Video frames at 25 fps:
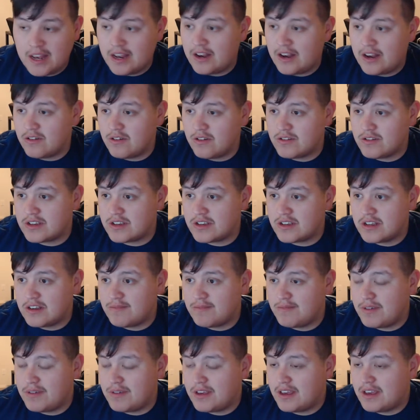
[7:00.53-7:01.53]
know it's gonna
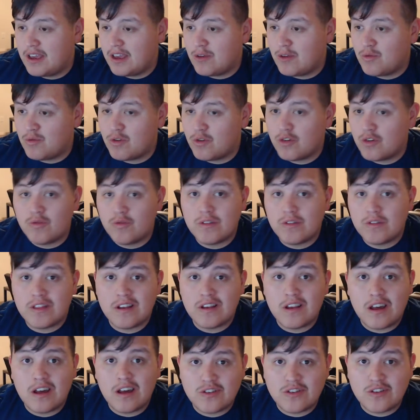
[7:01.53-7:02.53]
be a road with a
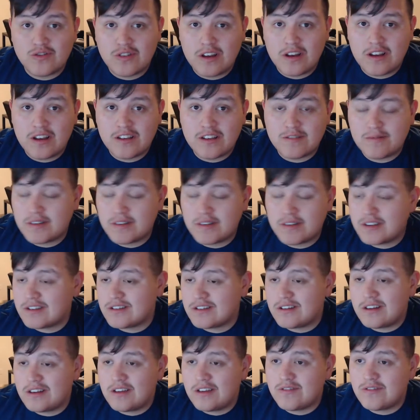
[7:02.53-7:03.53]
lot of trials, because
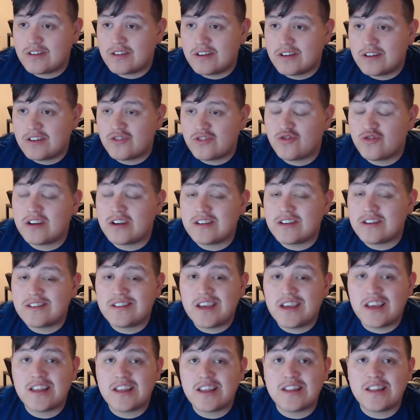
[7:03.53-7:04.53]
the devil's gonna try to
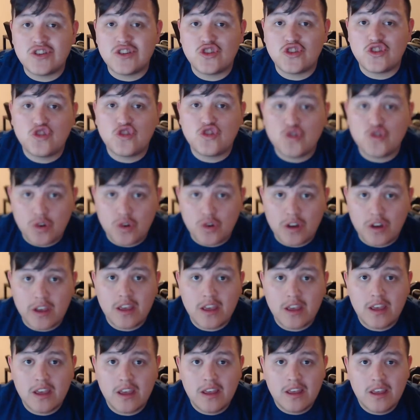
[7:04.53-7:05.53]
take this joy
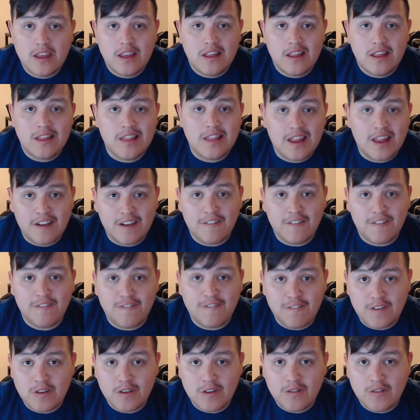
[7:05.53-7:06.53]
that I
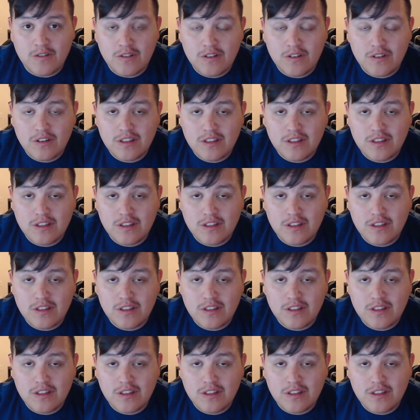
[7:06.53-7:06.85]
feel.